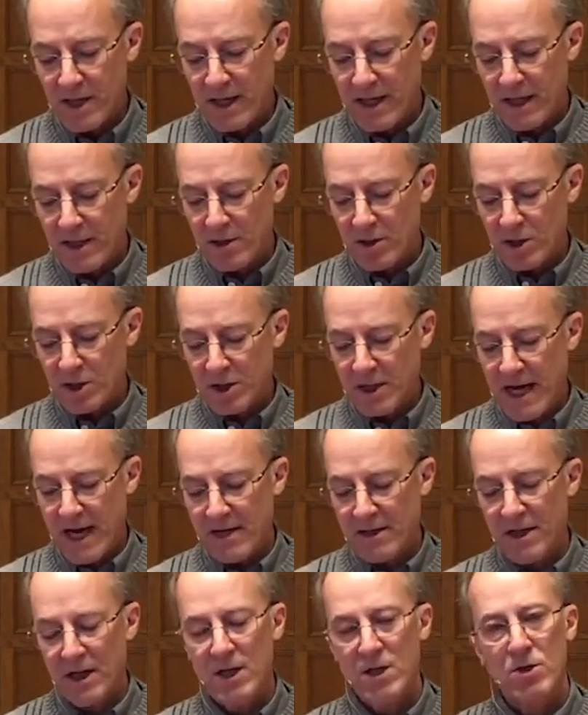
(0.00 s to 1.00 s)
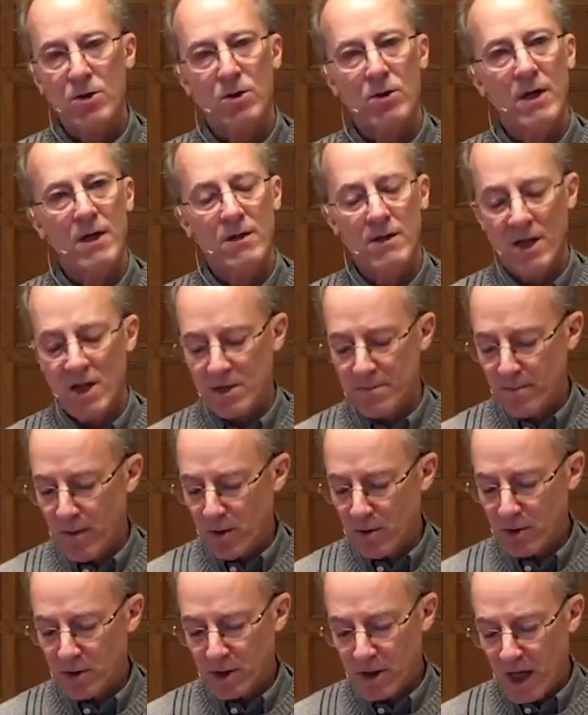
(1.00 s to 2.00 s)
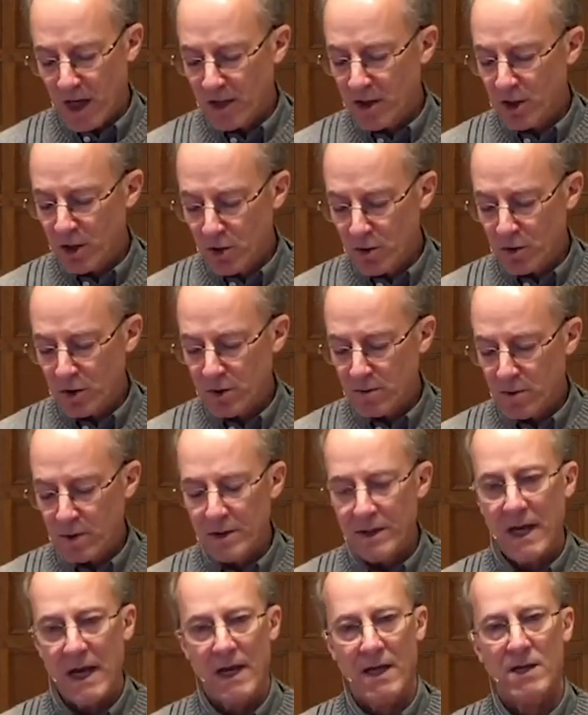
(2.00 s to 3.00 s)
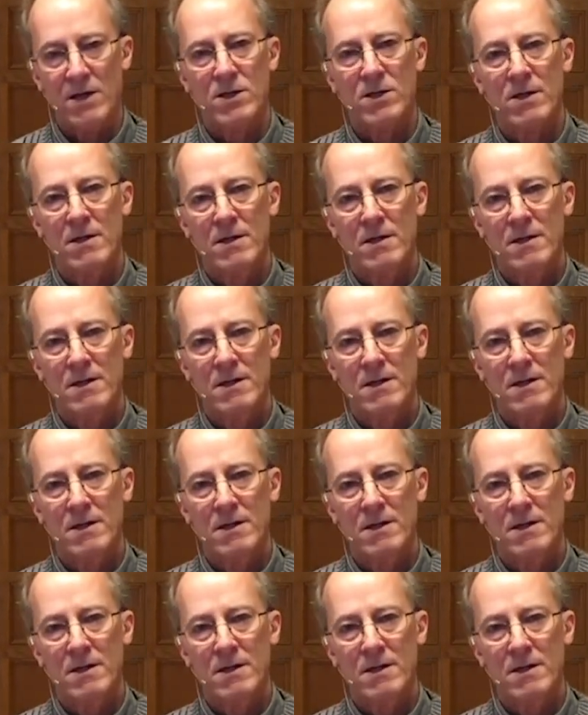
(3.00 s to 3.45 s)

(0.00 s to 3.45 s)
and understanding during these most unusual days